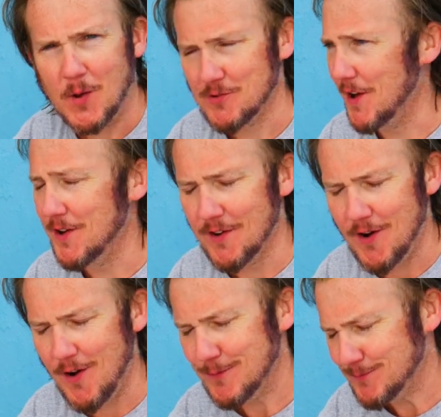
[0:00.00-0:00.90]
silent R.
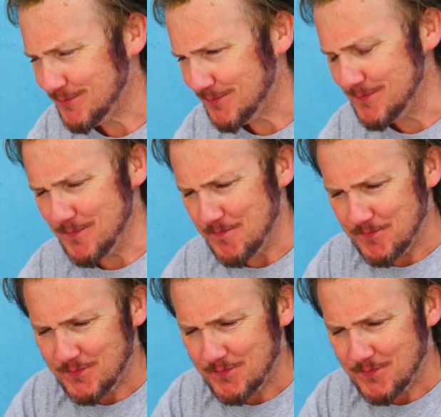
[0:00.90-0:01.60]
Ah, hmm.